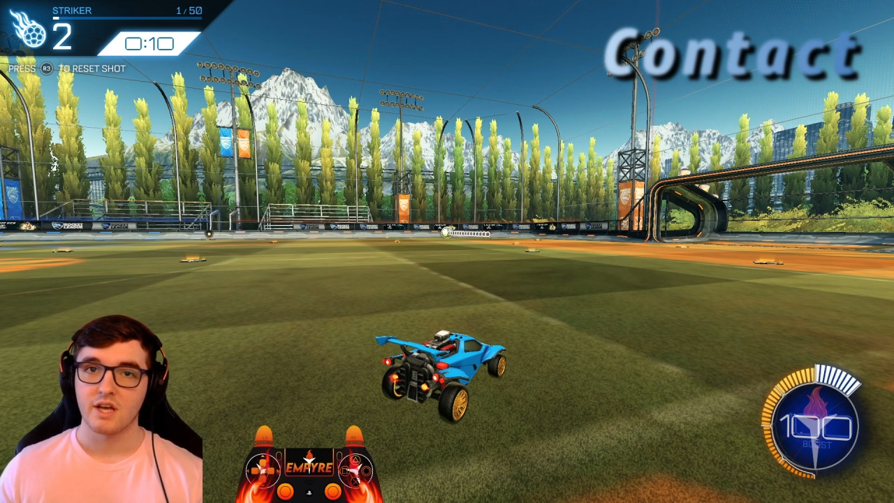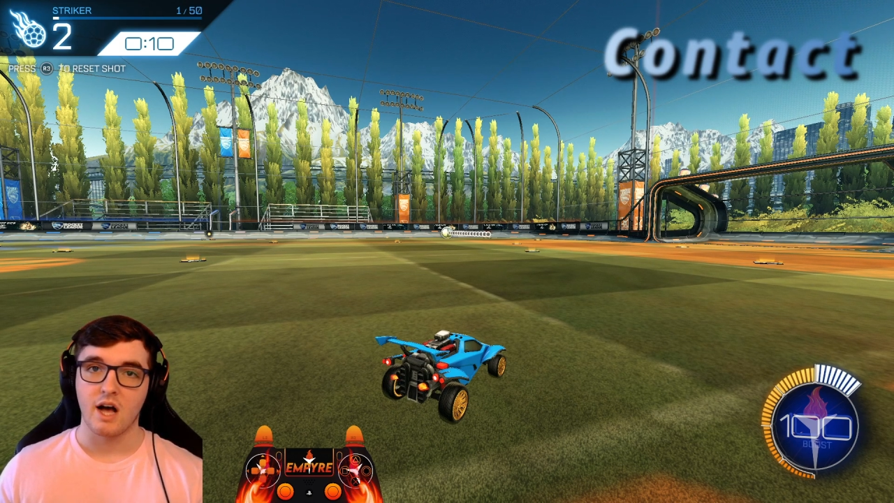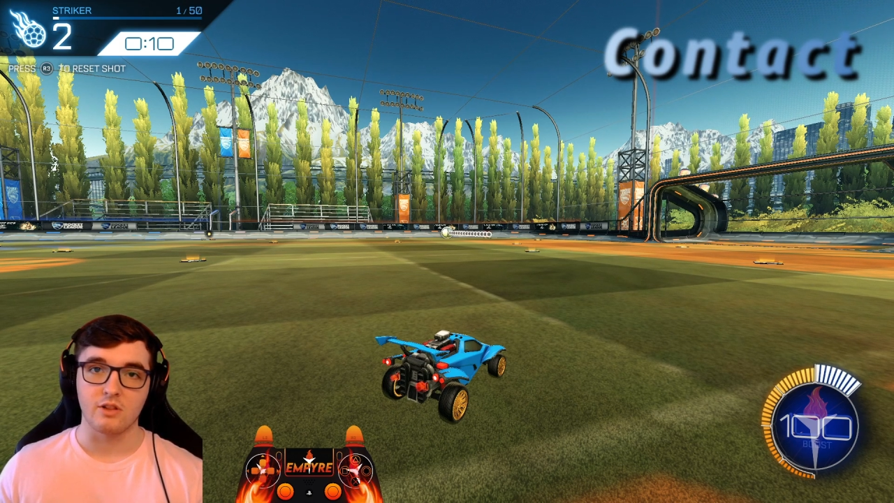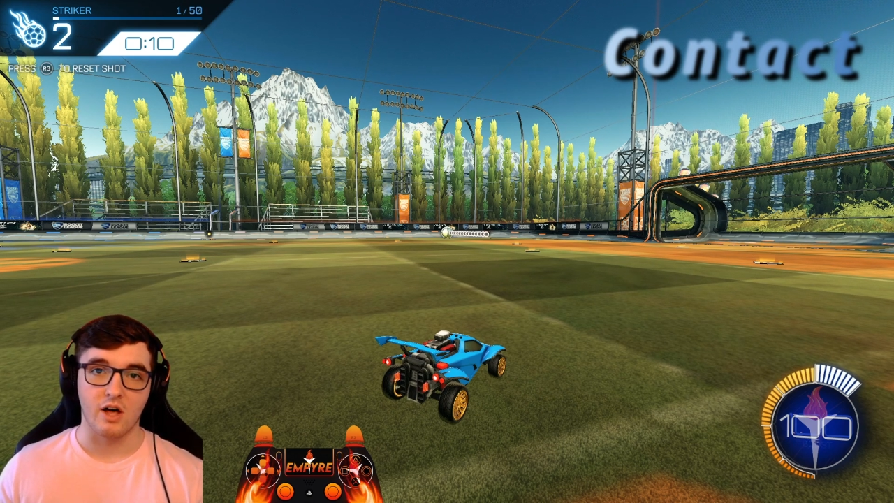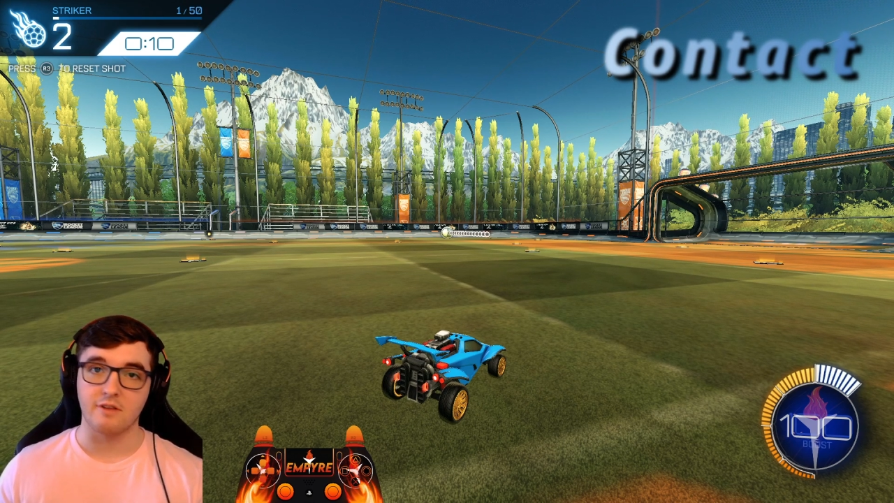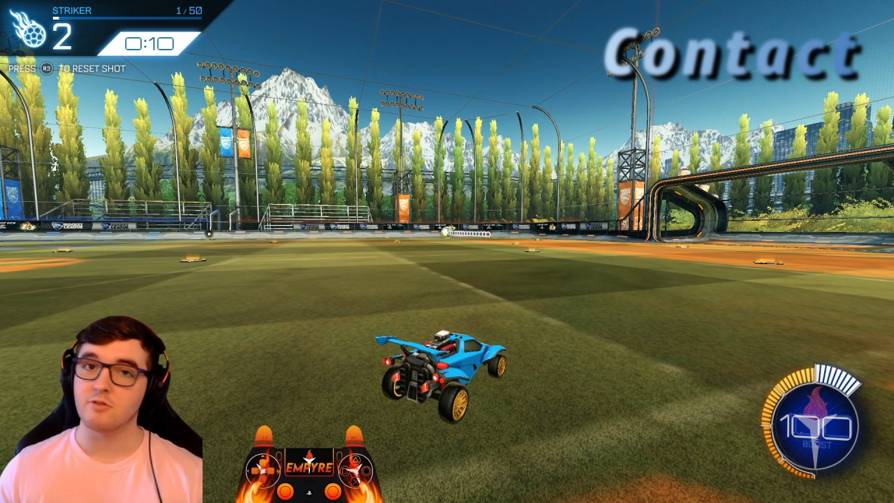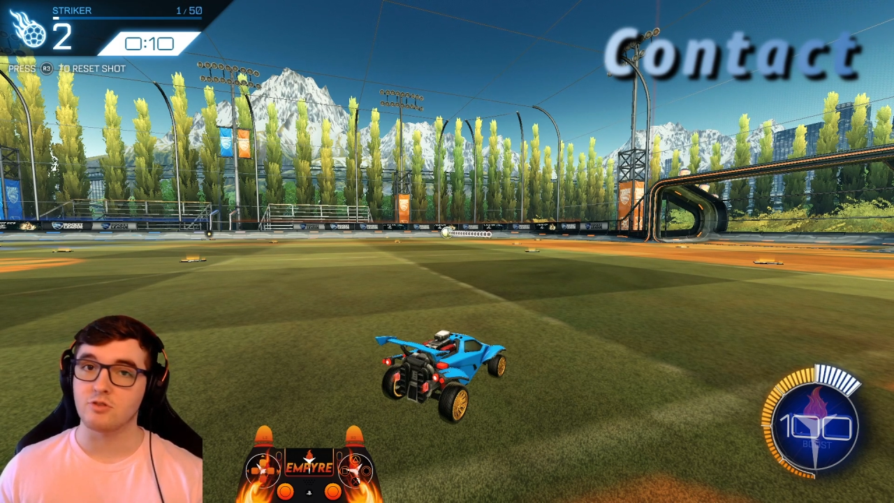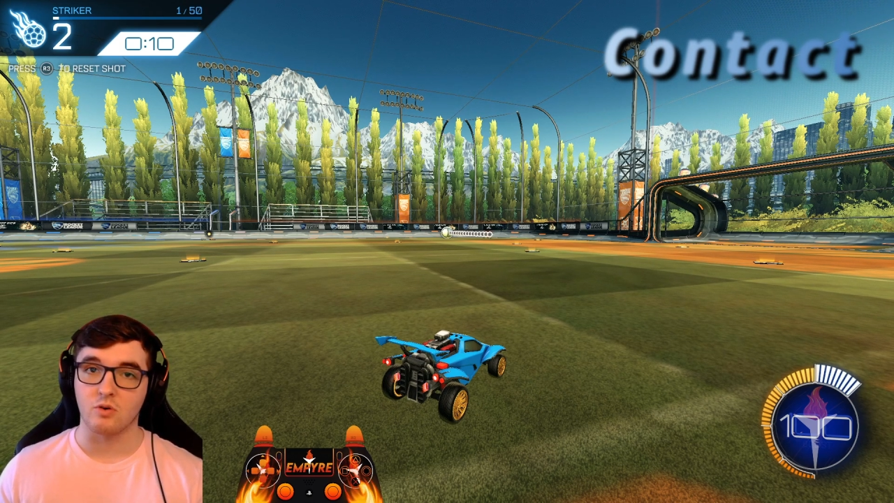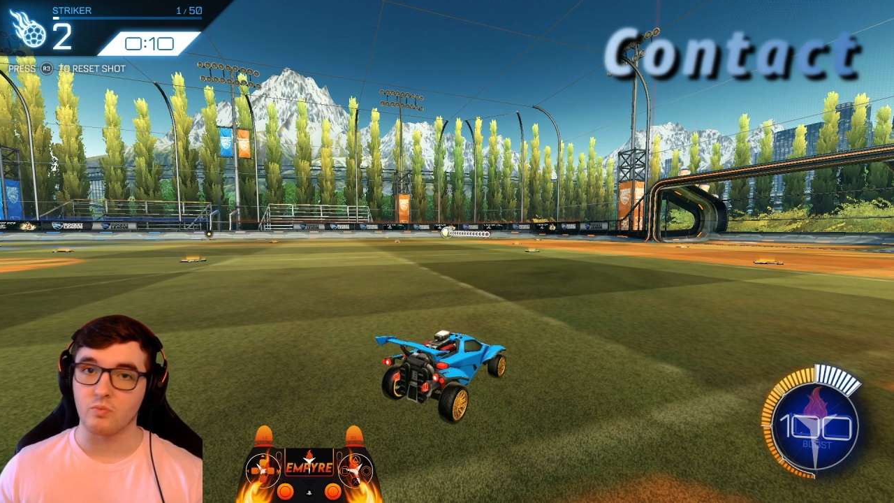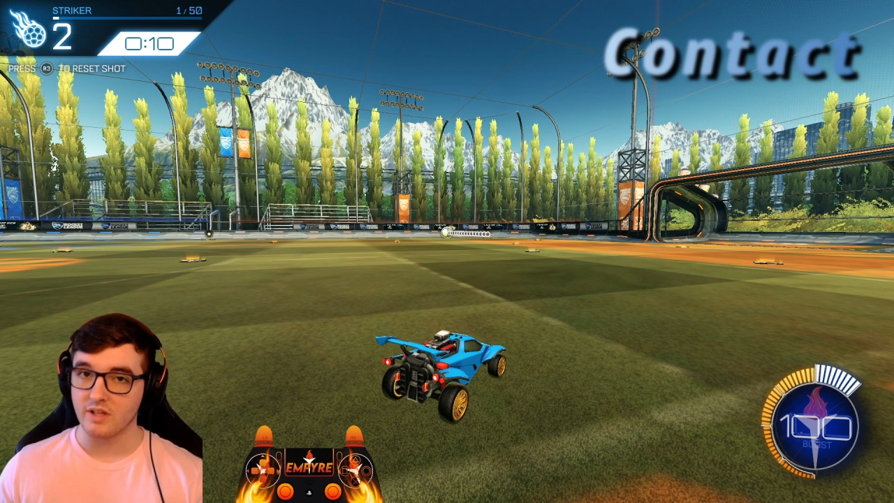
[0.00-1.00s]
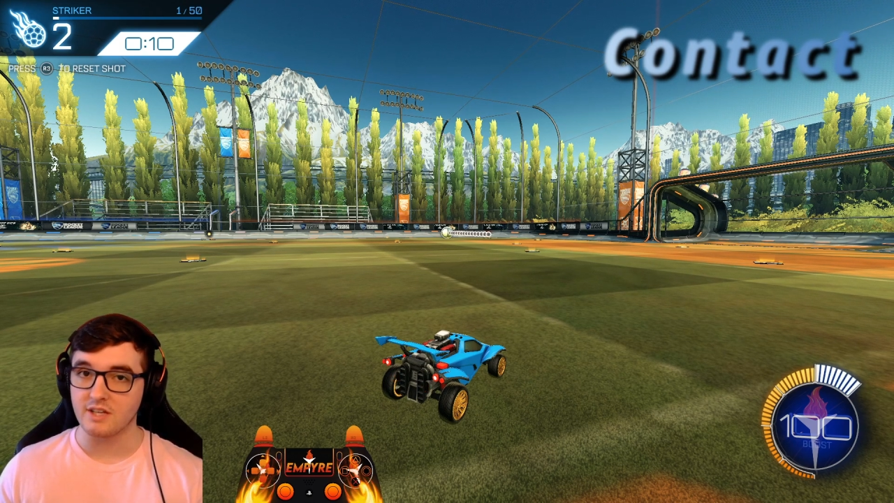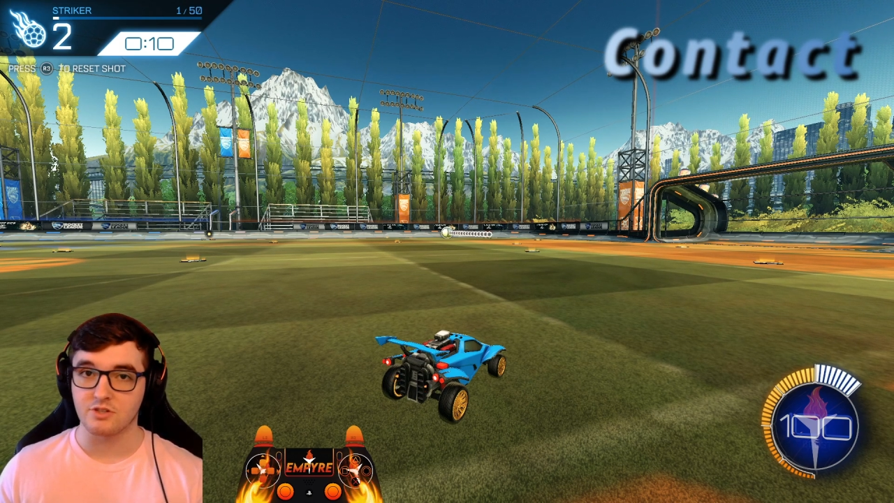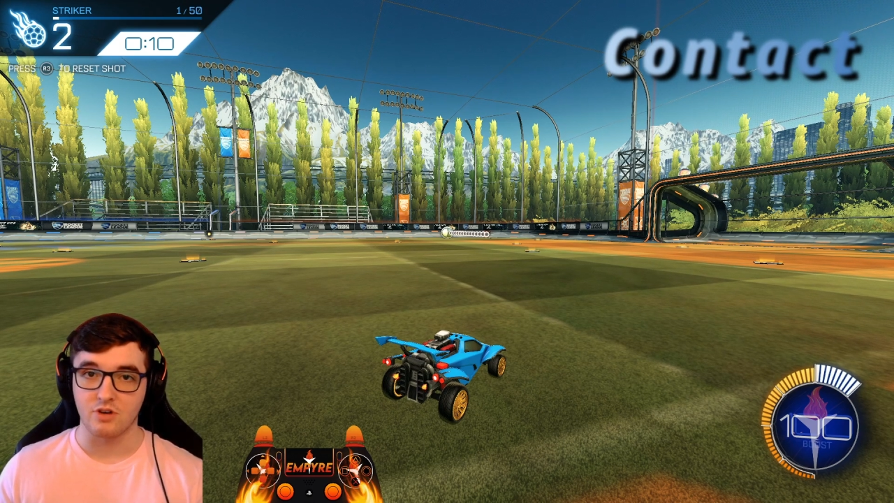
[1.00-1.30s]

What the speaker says: A lot of you don't realize you're